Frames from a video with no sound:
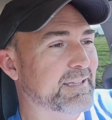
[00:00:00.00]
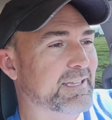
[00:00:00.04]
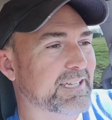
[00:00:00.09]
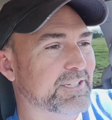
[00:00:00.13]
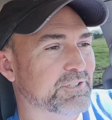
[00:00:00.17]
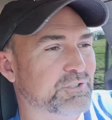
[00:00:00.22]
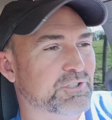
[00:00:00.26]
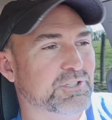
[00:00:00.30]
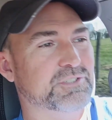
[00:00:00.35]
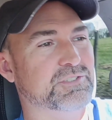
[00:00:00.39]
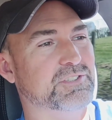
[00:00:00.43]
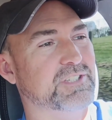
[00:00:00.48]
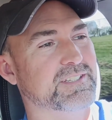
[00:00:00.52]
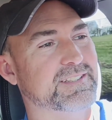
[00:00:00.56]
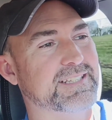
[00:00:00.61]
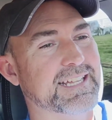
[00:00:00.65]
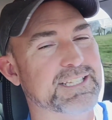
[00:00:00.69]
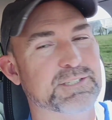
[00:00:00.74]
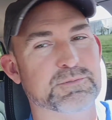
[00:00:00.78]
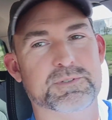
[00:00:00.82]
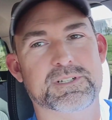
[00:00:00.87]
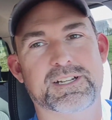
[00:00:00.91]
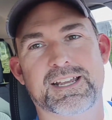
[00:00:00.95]
It's just that
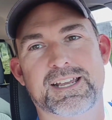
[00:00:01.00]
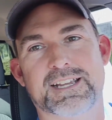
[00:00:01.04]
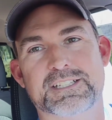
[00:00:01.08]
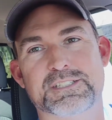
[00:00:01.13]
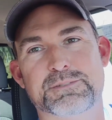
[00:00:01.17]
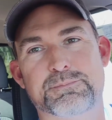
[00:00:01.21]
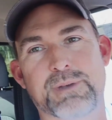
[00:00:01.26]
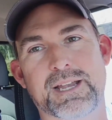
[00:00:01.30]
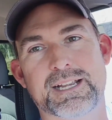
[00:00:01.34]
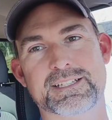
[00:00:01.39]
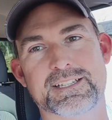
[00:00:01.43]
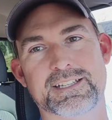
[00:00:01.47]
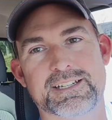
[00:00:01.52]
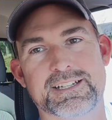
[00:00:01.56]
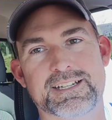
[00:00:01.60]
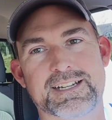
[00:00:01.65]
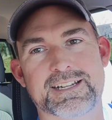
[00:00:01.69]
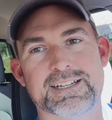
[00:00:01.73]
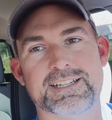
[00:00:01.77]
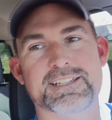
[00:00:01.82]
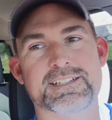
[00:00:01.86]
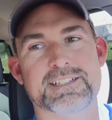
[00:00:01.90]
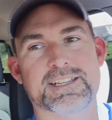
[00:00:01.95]
that's what I expected
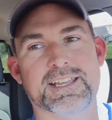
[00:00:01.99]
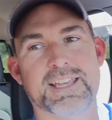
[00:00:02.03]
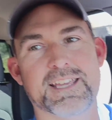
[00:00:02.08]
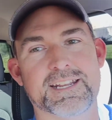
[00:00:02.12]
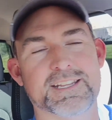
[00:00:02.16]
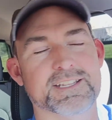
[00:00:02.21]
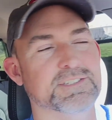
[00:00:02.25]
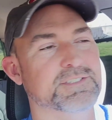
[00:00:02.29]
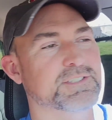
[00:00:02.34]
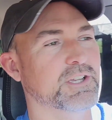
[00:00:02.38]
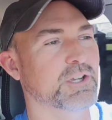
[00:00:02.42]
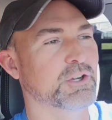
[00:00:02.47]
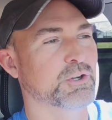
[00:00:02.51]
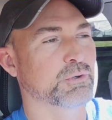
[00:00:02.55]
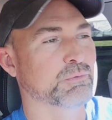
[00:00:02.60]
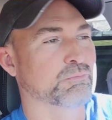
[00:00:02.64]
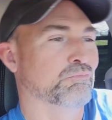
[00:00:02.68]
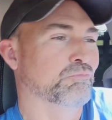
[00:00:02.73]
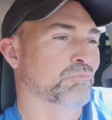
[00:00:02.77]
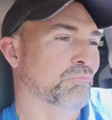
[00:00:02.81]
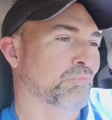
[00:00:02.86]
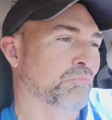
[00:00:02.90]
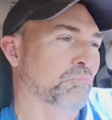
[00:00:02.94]
and I didn't get it.
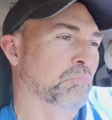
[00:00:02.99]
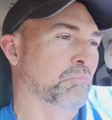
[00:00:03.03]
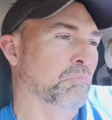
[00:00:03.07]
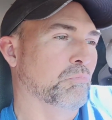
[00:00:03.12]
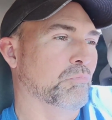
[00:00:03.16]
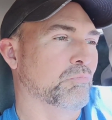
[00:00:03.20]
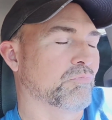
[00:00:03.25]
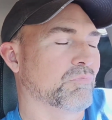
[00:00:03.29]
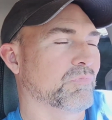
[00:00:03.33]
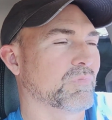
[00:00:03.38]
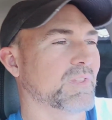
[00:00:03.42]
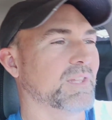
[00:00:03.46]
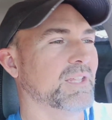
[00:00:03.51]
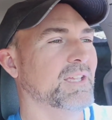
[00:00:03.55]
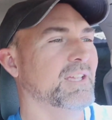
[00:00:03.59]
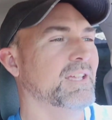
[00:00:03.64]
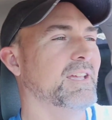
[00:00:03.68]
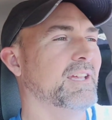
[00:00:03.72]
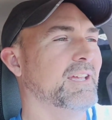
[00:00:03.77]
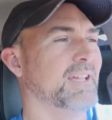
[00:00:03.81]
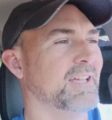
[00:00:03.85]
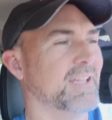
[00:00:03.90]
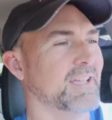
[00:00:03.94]
So
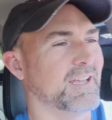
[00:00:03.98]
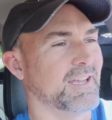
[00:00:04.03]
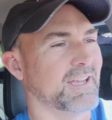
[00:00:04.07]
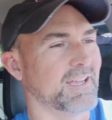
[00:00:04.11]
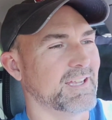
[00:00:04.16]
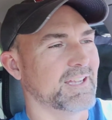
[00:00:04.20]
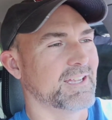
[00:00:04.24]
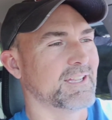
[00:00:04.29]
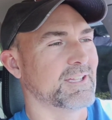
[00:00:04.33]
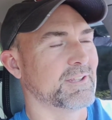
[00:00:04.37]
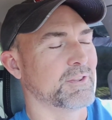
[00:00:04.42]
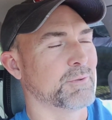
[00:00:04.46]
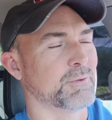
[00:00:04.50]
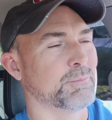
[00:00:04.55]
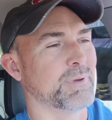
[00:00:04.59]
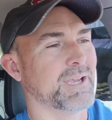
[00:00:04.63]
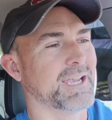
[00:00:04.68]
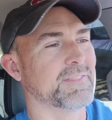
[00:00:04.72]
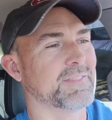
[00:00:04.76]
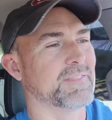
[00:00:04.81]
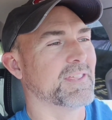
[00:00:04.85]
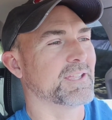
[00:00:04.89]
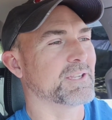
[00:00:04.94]
the
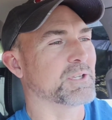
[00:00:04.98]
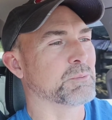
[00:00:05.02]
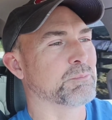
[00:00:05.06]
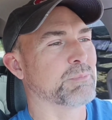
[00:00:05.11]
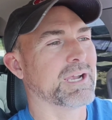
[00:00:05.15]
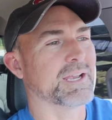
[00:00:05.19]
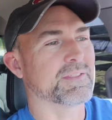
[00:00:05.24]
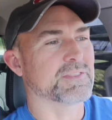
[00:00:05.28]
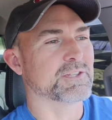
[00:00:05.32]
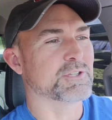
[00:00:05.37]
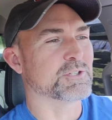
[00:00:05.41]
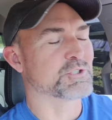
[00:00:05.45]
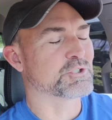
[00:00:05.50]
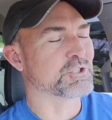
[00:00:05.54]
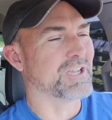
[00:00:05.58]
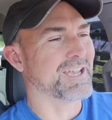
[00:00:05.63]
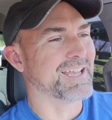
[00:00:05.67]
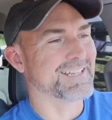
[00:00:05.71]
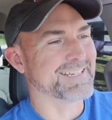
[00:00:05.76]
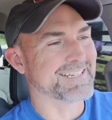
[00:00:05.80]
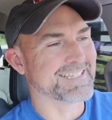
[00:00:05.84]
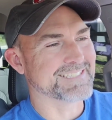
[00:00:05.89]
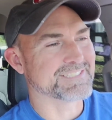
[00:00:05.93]
bad thing about these
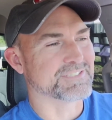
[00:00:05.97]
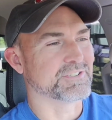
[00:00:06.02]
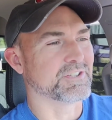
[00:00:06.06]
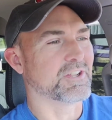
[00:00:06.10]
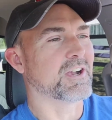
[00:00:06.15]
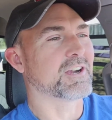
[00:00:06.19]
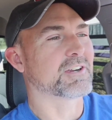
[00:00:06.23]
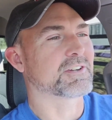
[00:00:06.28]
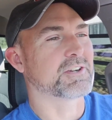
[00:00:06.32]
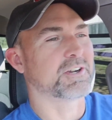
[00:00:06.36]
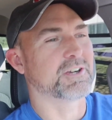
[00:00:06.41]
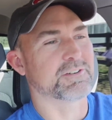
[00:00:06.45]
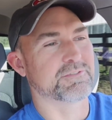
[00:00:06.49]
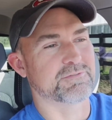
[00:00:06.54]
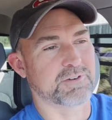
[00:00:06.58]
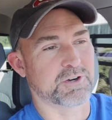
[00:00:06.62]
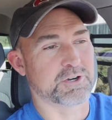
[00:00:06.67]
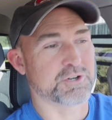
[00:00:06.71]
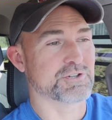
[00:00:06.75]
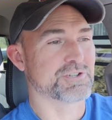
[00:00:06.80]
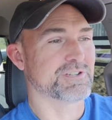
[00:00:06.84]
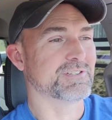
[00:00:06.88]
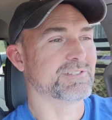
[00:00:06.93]
Chinese knockoff
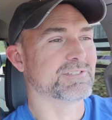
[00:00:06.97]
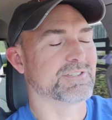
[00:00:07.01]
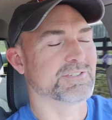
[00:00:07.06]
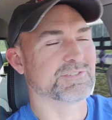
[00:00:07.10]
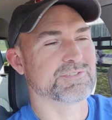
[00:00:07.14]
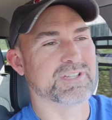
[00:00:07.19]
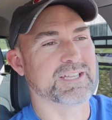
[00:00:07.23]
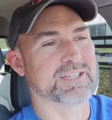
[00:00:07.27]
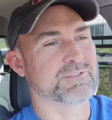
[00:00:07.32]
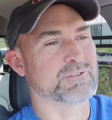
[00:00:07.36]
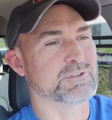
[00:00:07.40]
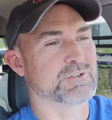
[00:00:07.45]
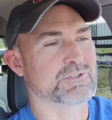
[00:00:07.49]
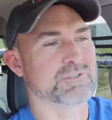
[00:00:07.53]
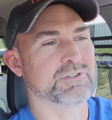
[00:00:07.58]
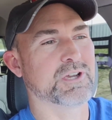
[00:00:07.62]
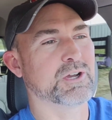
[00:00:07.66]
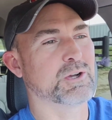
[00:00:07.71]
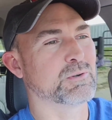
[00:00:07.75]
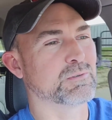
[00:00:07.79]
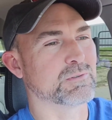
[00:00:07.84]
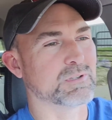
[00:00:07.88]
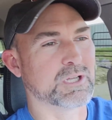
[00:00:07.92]
versions is that there's
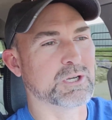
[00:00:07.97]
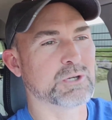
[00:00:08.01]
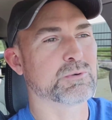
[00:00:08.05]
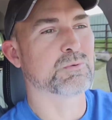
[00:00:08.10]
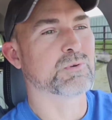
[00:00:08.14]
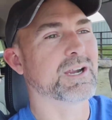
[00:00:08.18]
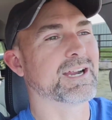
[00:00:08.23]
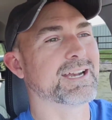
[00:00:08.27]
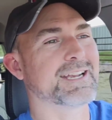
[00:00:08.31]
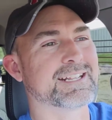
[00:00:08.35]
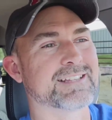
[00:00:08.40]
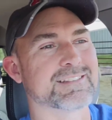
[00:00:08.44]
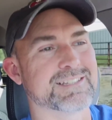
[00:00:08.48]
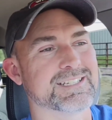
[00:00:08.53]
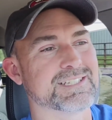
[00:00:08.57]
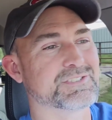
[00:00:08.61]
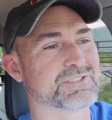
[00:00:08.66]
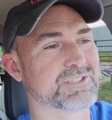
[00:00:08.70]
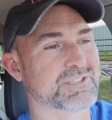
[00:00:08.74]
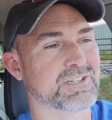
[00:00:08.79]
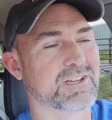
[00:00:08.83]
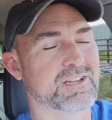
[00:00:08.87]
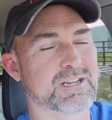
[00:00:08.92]
no load rating
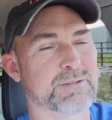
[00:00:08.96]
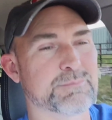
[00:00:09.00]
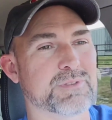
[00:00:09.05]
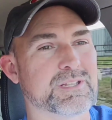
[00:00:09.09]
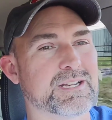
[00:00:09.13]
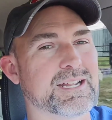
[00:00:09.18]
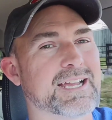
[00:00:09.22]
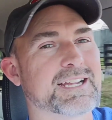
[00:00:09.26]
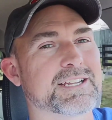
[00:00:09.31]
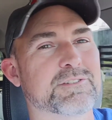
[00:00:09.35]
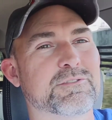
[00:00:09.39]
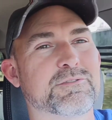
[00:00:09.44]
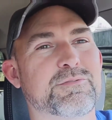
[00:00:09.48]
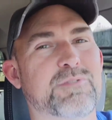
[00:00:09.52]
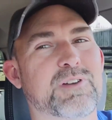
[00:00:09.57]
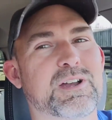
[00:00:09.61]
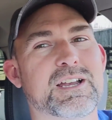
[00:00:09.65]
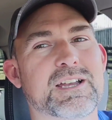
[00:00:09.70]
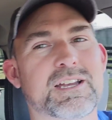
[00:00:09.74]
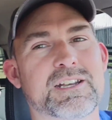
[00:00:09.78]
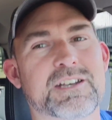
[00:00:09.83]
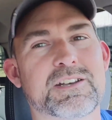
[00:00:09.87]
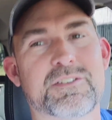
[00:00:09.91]
listed on them that I can
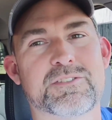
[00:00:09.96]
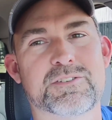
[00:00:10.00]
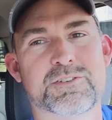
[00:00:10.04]
find.